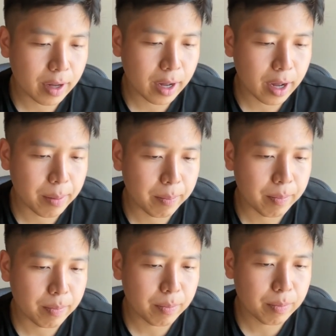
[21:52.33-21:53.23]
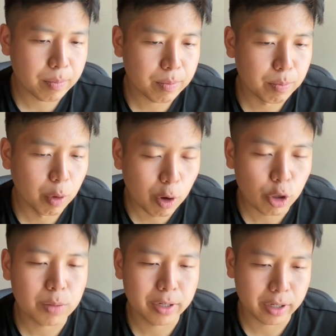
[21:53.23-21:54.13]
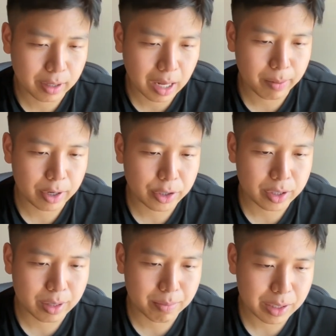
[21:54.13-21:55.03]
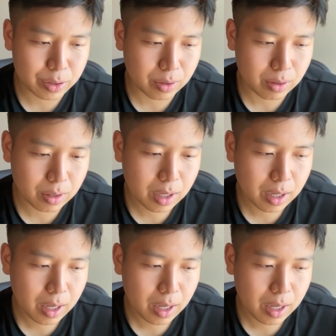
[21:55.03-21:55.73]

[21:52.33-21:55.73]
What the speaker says: multiplayer collaboration in Bezel,